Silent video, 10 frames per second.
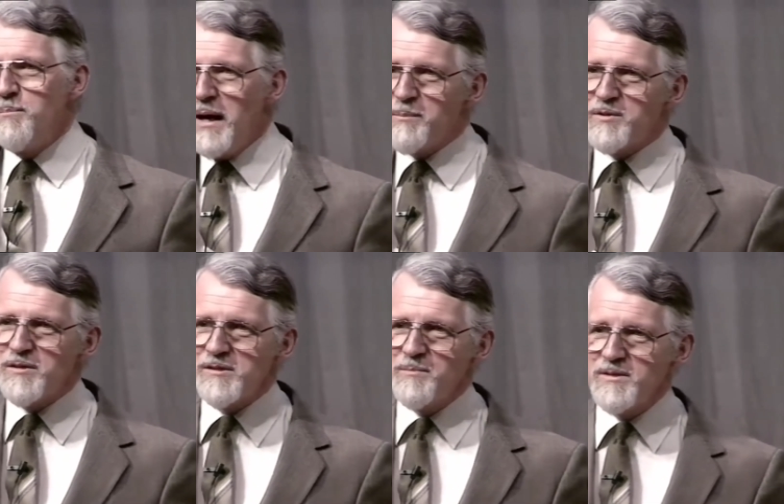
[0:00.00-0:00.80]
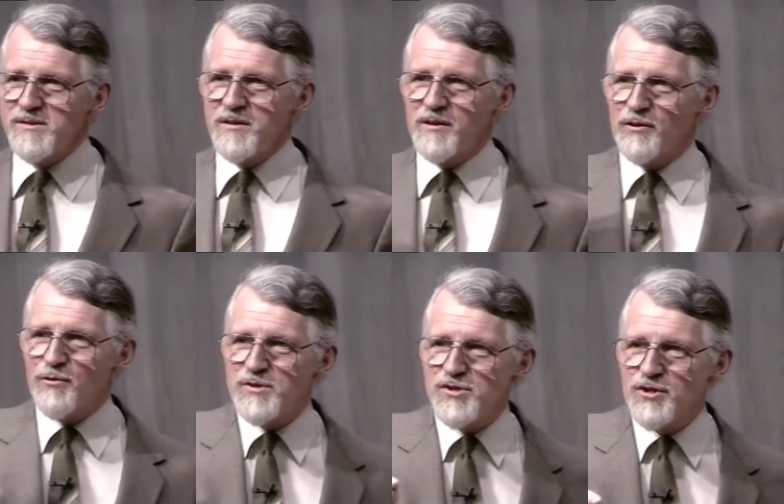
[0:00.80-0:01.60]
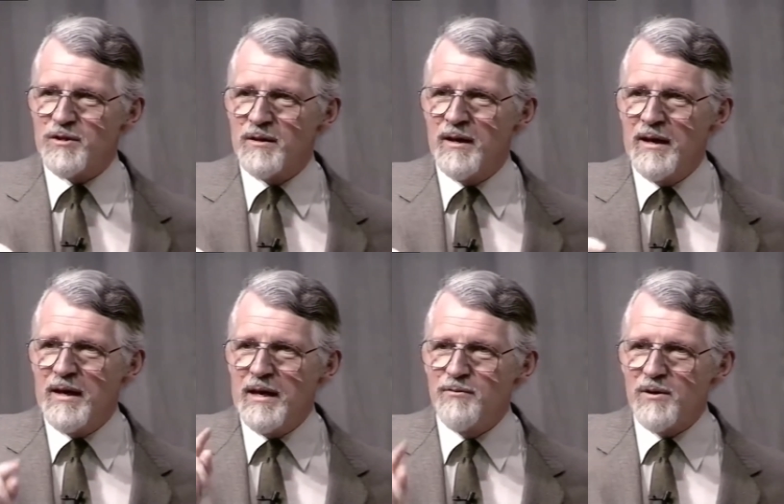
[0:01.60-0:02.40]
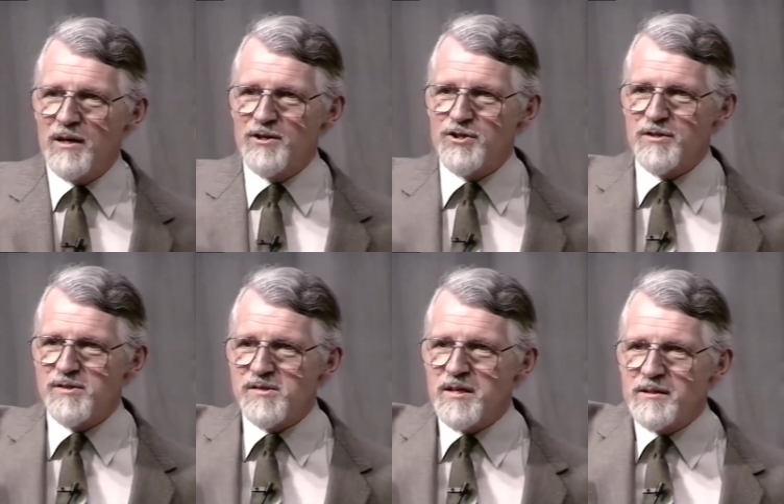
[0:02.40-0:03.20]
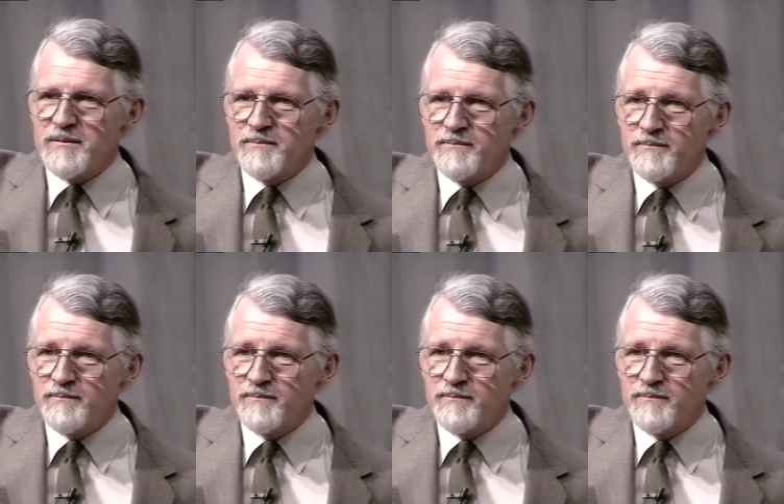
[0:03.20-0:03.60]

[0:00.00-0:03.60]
baptism is to the Christian in relation to Satan.